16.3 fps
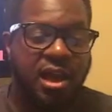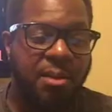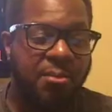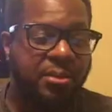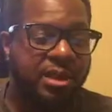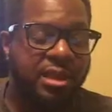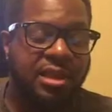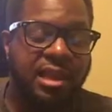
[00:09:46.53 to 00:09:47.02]

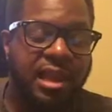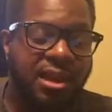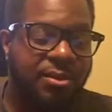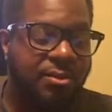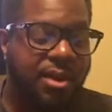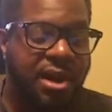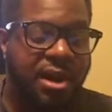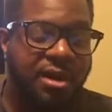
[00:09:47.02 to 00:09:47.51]
I'm looking
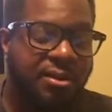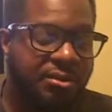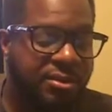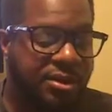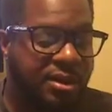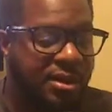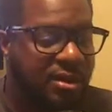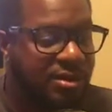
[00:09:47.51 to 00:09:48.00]
at
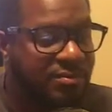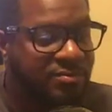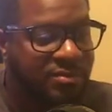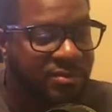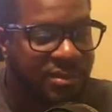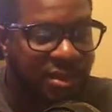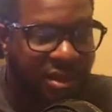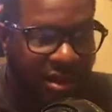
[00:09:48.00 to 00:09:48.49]
around,
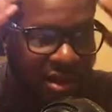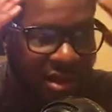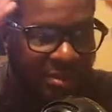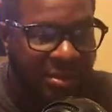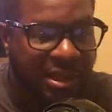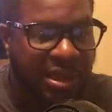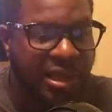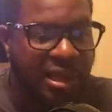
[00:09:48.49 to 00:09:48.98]

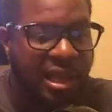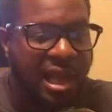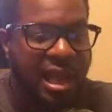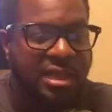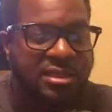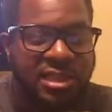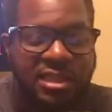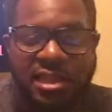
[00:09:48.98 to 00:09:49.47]

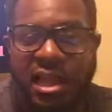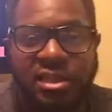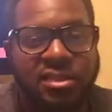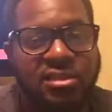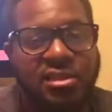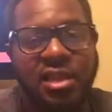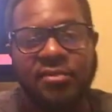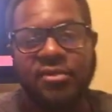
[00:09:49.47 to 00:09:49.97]
I say
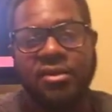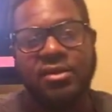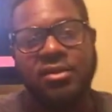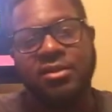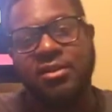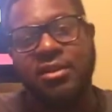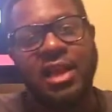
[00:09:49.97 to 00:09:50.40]
97-92.